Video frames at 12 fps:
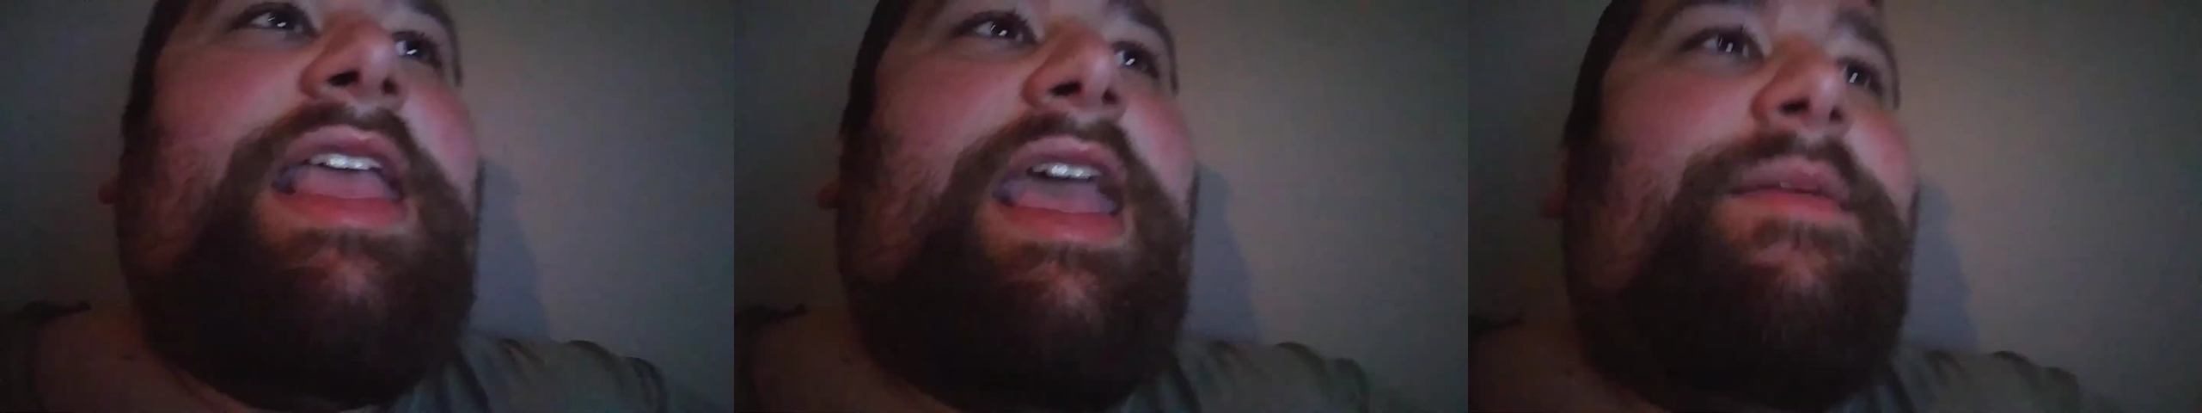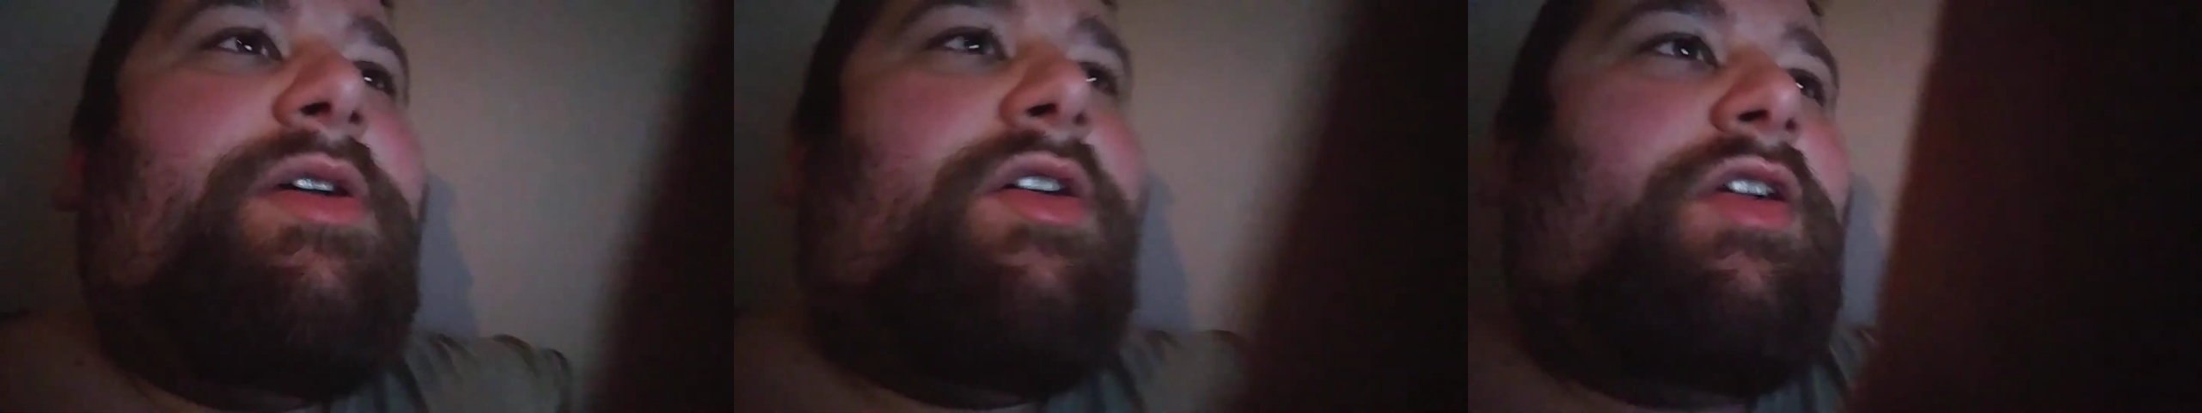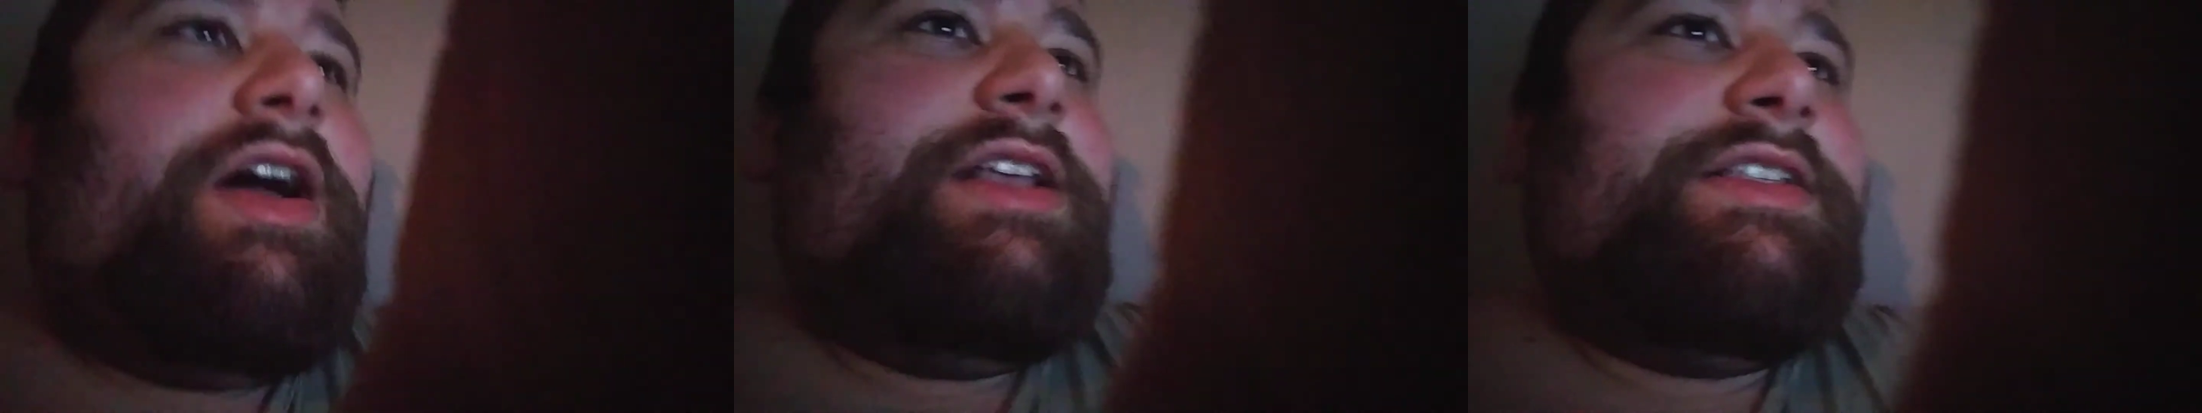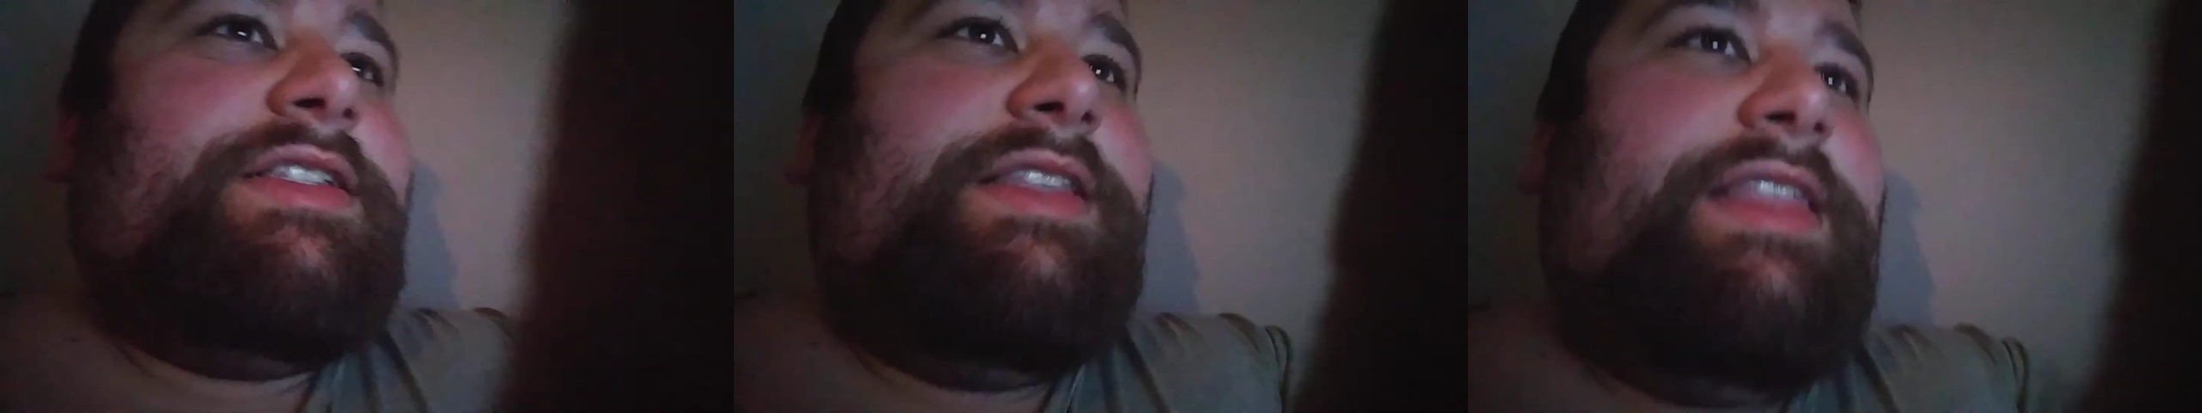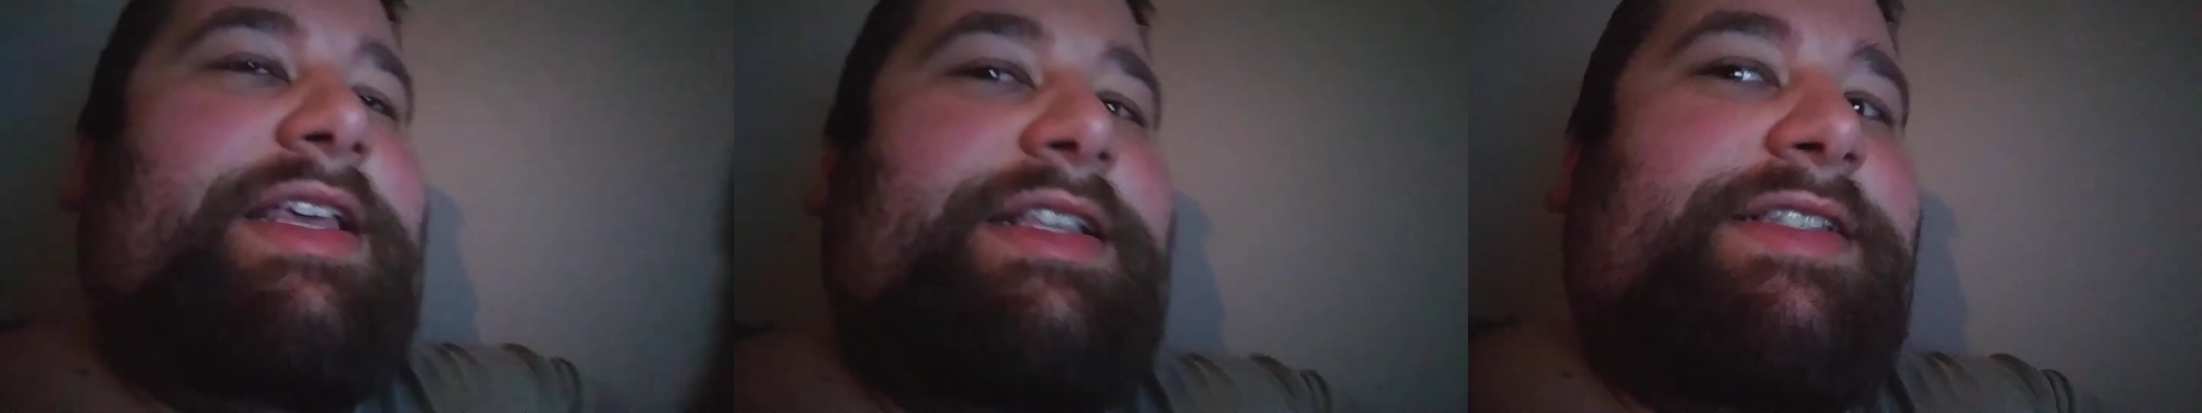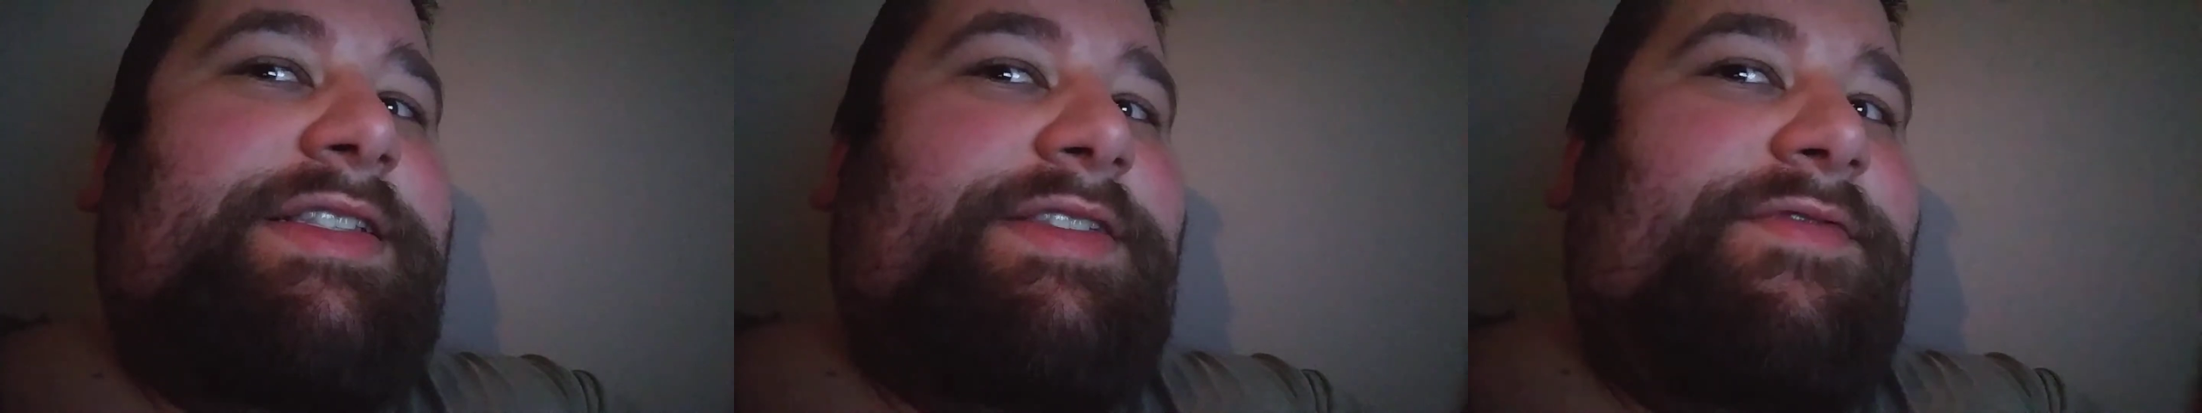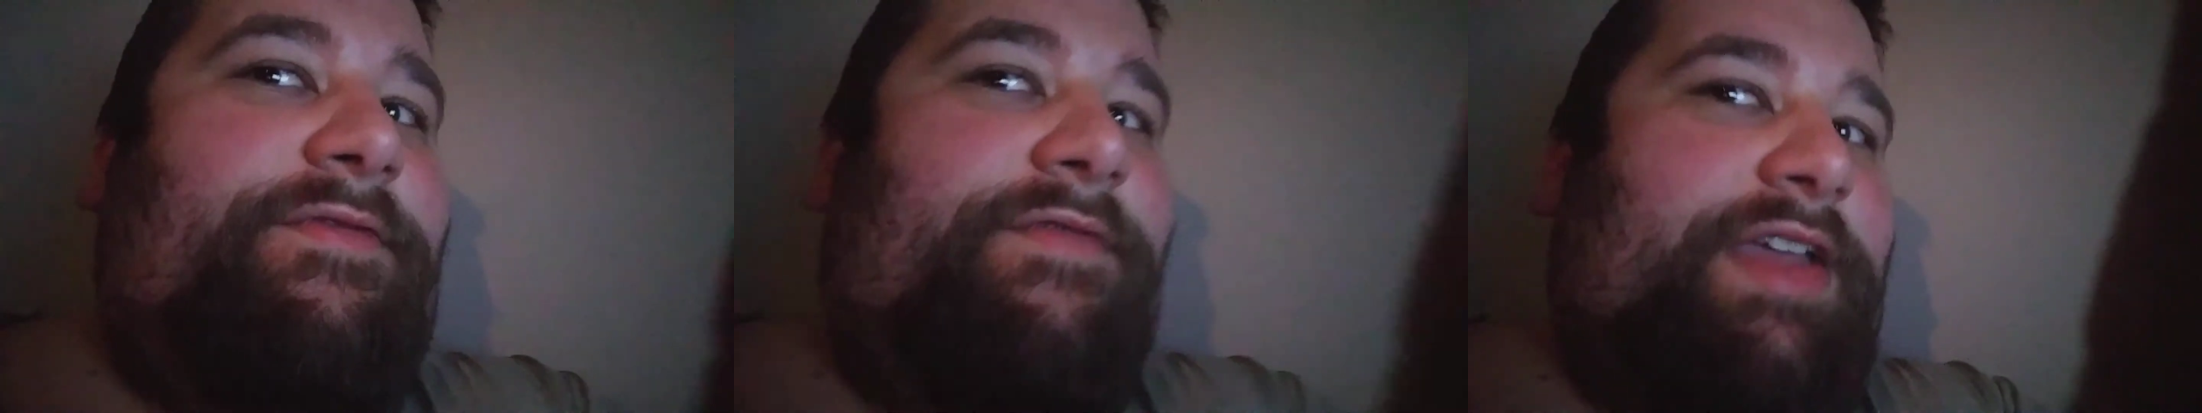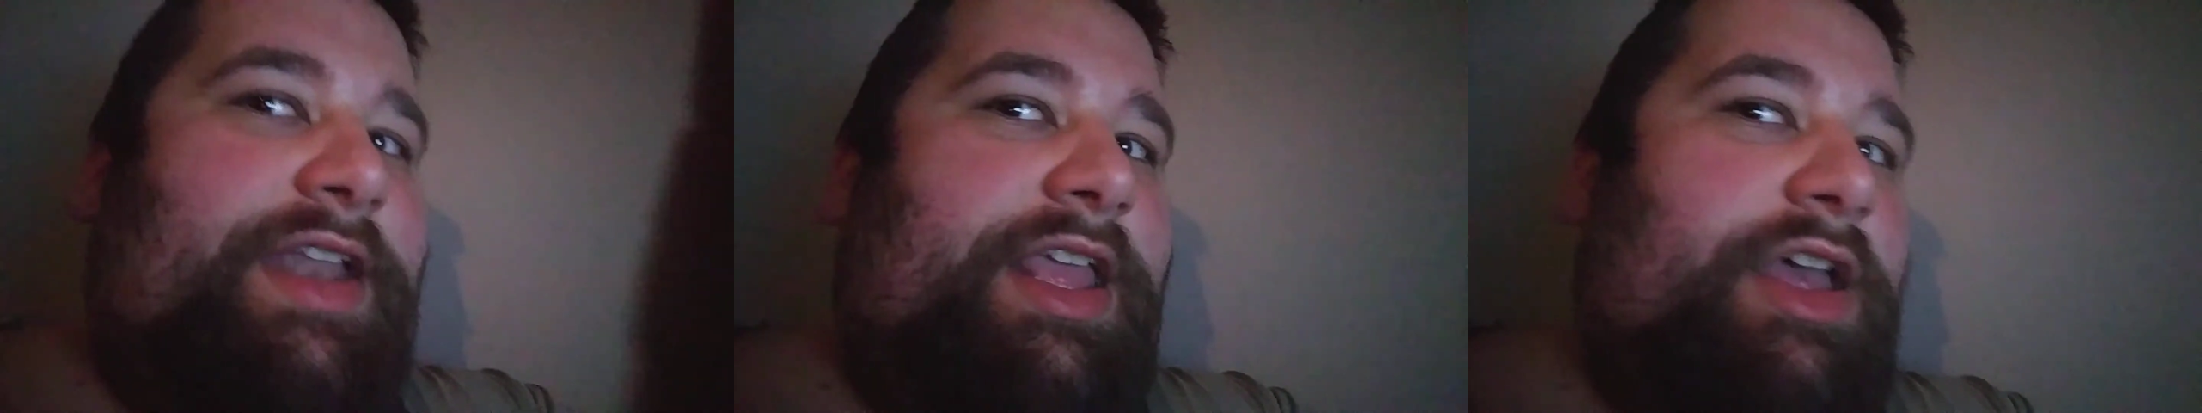came across this
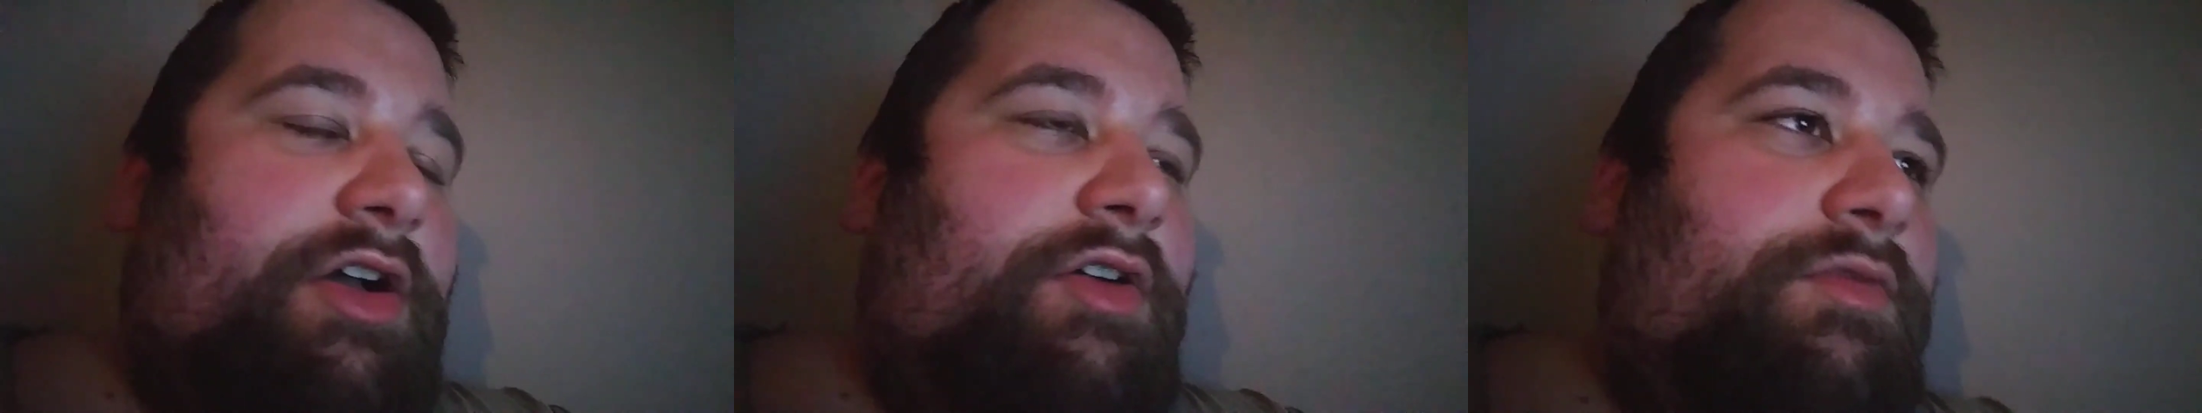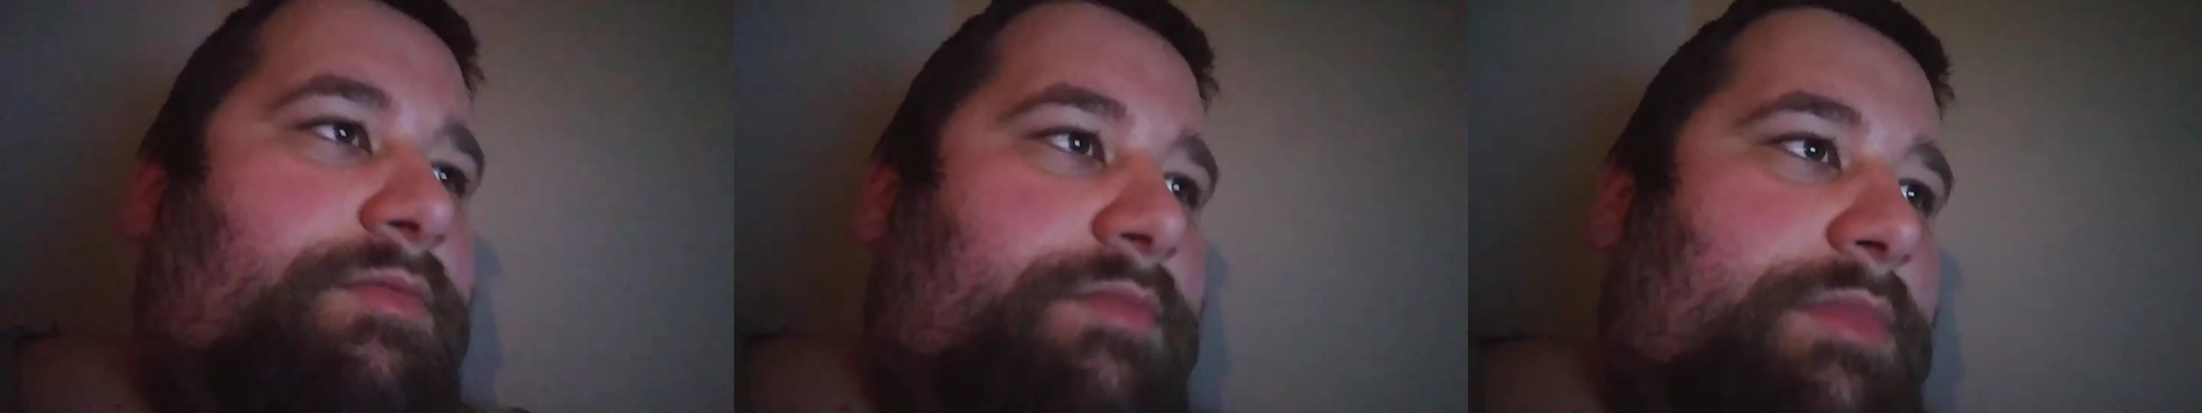video.